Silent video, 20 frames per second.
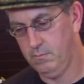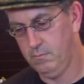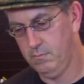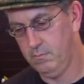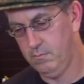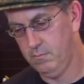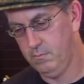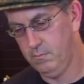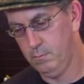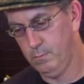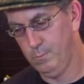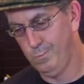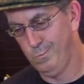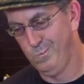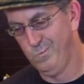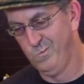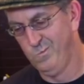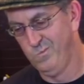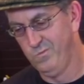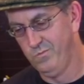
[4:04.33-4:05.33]

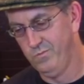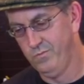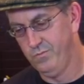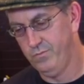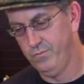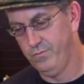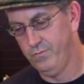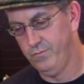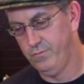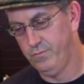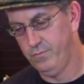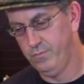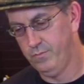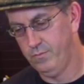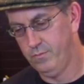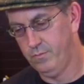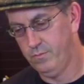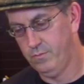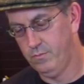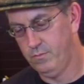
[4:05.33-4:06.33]

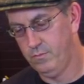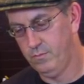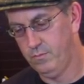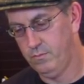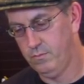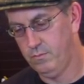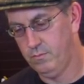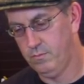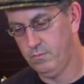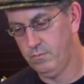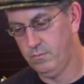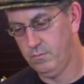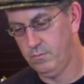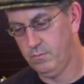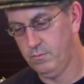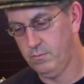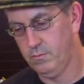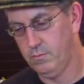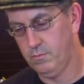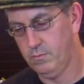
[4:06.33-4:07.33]

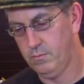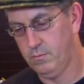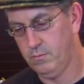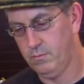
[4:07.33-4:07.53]
(silent)